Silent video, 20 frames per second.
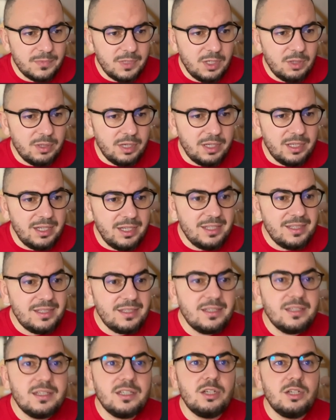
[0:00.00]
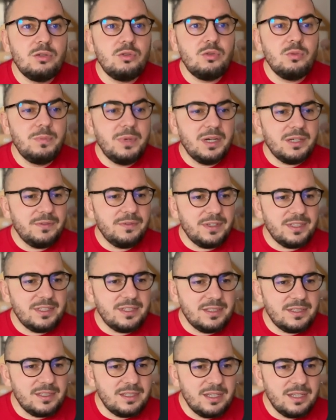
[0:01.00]
Okay, let's go to bug
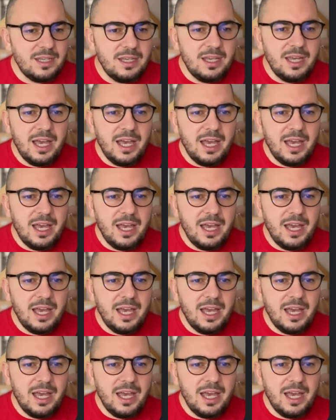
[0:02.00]
fixes.